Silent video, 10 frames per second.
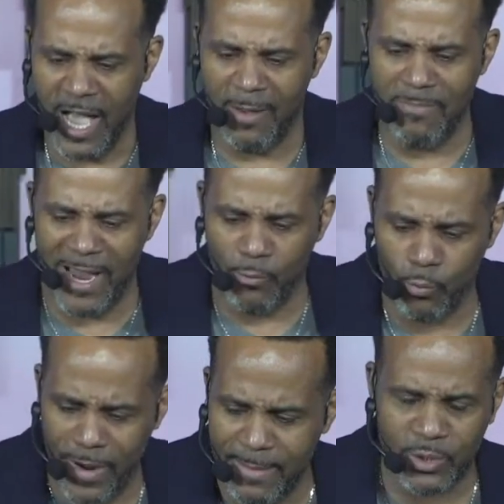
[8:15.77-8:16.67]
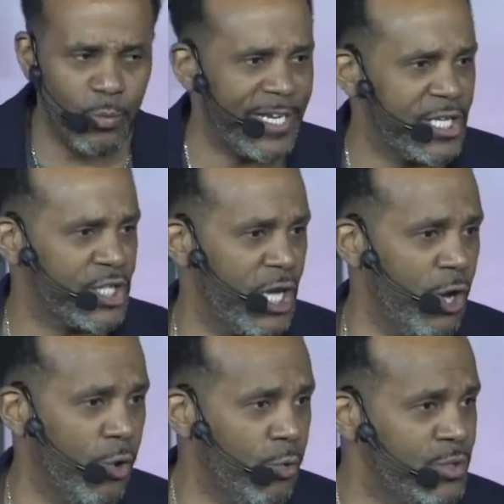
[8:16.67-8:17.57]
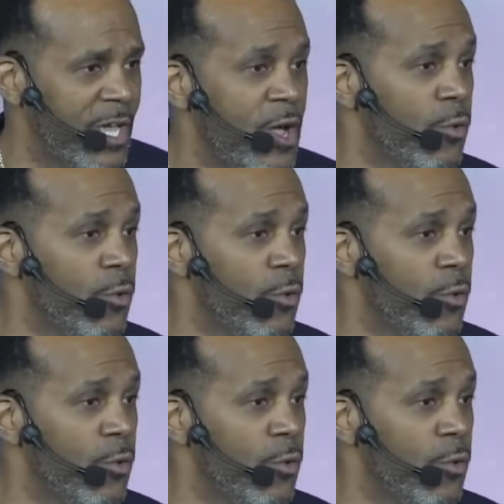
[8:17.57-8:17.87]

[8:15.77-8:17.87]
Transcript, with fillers: a man reaps what he sows.